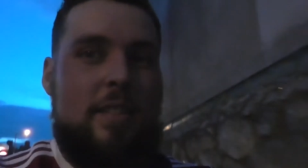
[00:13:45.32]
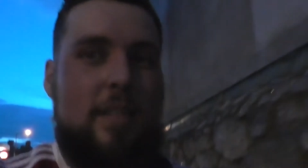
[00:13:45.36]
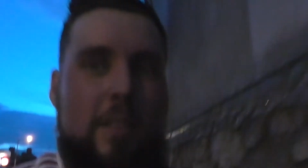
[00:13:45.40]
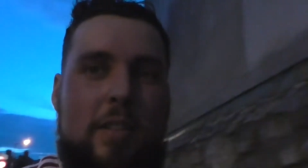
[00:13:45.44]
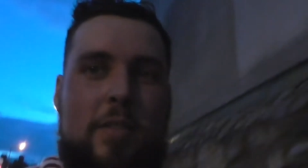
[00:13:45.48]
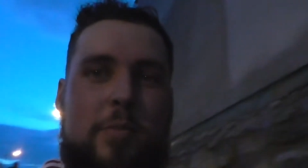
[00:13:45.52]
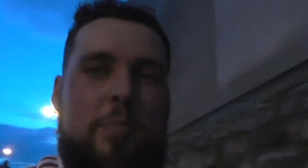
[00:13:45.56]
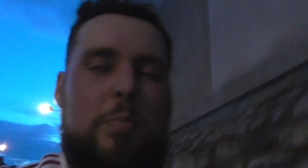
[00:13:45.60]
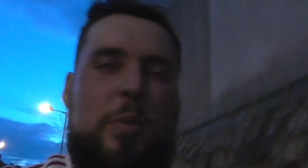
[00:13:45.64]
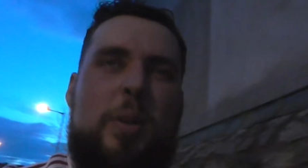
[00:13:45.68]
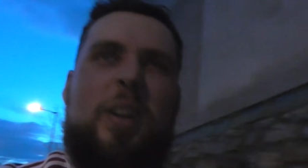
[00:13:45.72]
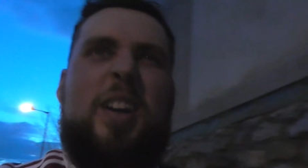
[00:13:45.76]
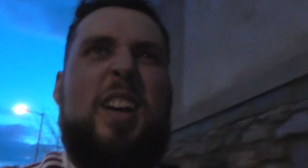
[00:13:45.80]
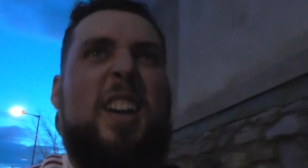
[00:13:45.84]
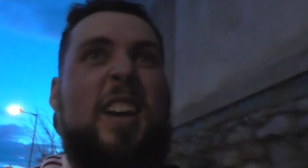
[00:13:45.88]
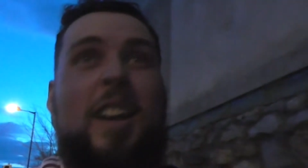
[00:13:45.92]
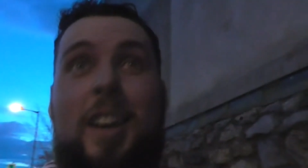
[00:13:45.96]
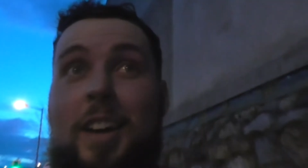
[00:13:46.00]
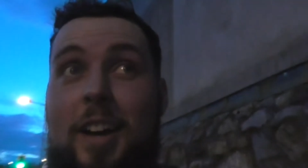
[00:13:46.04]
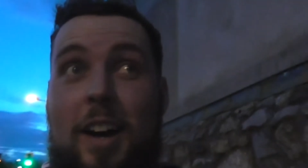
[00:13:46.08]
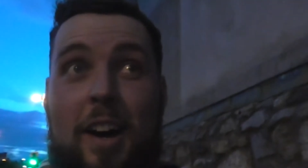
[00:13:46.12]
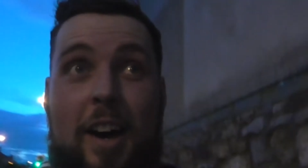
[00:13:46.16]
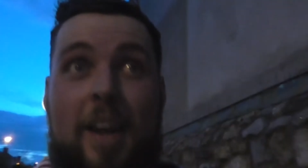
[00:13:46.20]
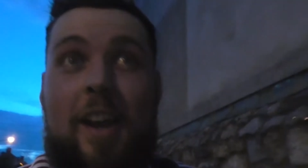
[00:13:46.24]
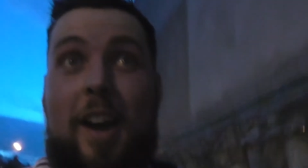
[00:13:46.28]
and stuff, but
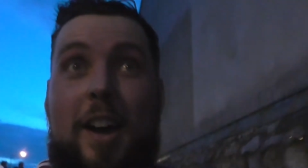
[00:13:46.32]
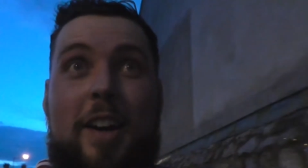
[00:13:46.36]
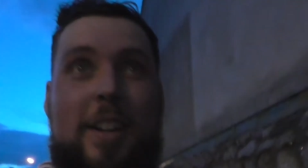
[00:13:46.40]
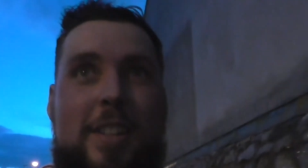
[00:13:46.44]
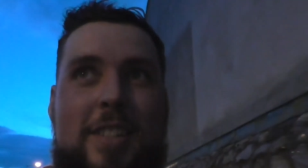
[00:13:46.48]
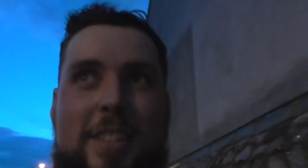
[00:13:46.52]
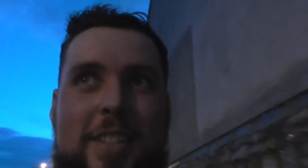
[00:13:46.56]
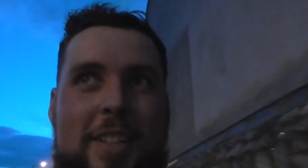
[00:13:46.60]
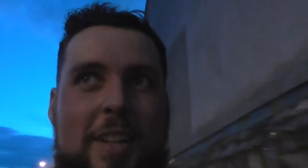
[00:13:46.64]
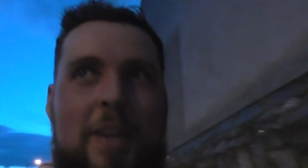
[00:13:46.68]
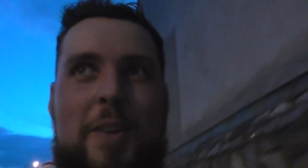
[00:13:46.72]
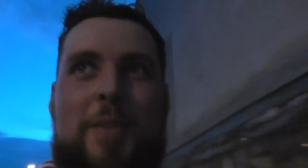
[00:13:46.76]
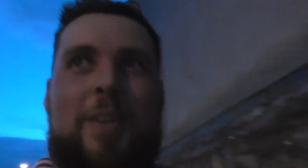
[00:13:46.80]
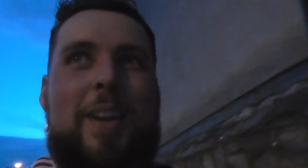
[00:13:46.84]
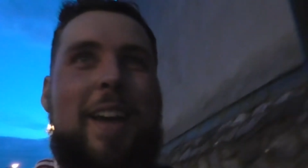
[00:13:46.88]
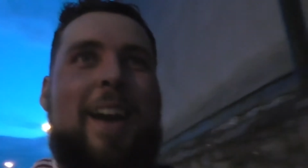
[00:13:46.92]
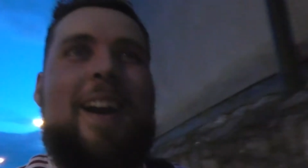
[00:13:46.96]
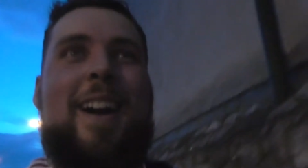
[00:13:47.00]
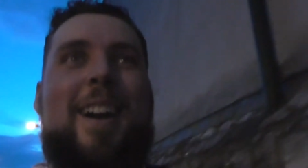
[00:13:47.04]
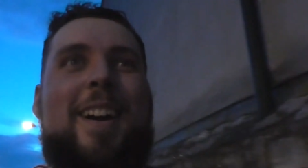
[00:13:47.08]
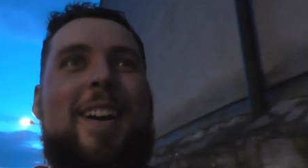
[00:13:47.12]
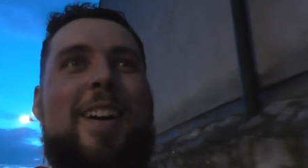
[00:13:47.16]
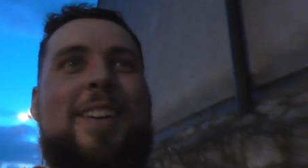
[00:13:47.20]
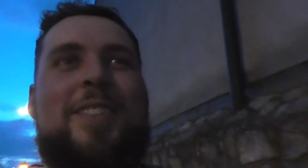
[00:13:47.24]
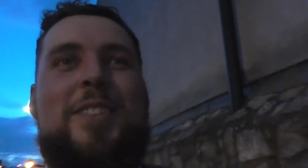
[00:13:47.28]
I honestly don't
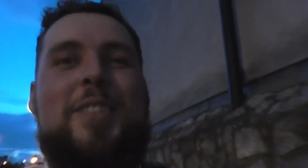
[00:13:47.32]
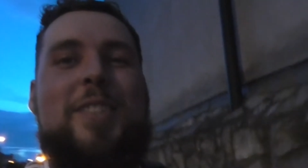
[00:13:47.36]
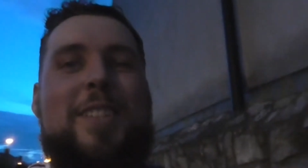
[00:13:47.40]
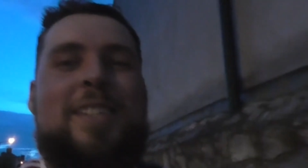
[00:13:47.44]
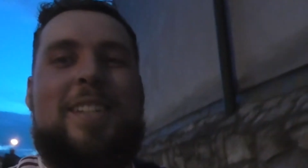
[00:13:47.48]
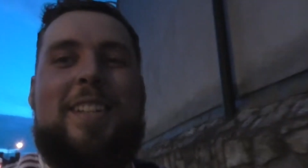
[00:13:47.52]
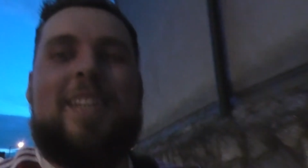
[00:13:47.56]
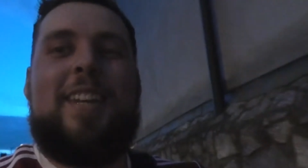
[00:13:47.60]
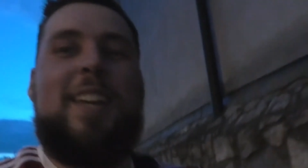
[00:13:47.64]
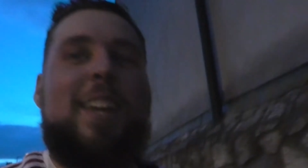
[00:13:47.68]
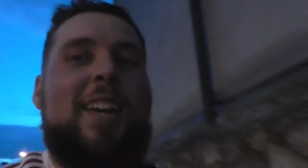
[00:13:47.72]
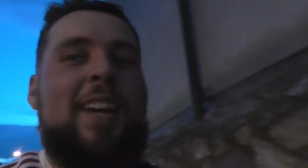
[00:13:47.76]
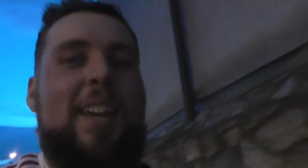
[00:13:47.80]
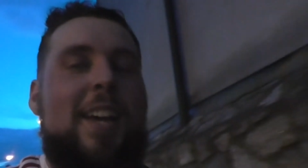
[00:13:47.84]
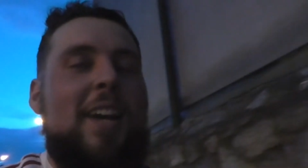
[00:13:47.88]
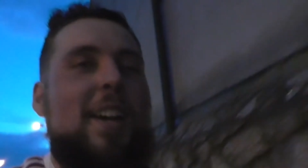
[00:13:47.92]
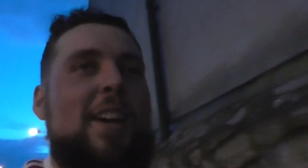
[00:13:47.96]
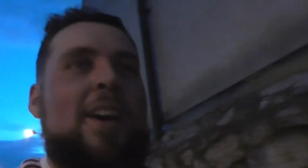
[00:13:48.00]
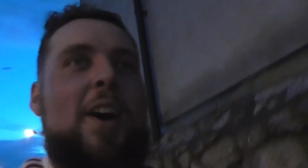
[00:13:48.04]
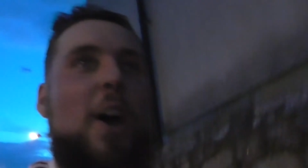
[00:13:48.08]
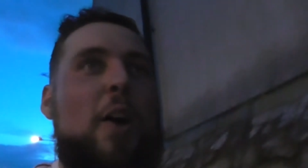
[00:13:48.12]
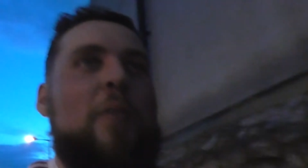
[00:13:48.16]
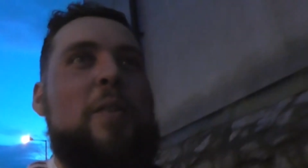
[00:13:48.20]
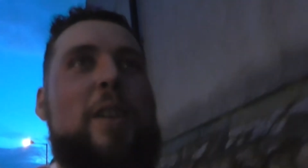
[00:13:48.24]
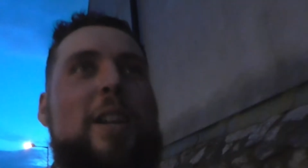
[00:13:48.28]
care. I just,
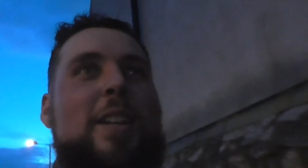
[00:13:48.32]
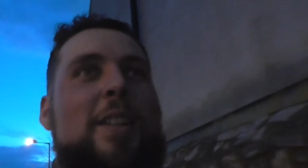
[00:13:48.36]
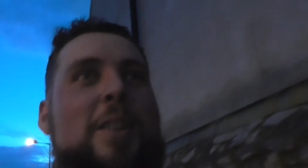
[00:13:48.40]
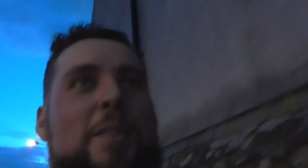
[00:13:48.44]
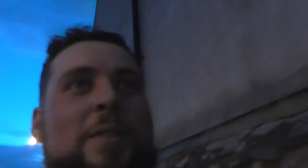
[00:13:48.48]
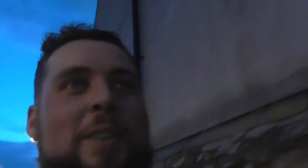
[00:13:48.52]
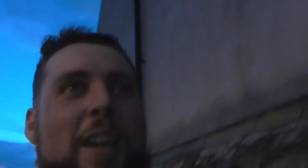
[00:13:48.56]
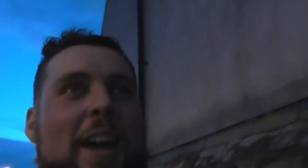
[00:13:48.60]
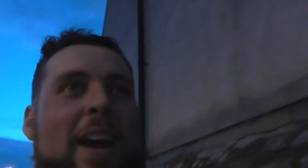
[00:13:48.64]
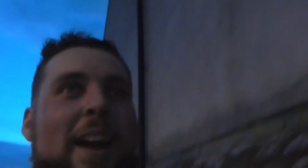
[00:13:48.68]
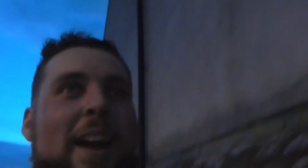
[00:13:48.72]
I really don't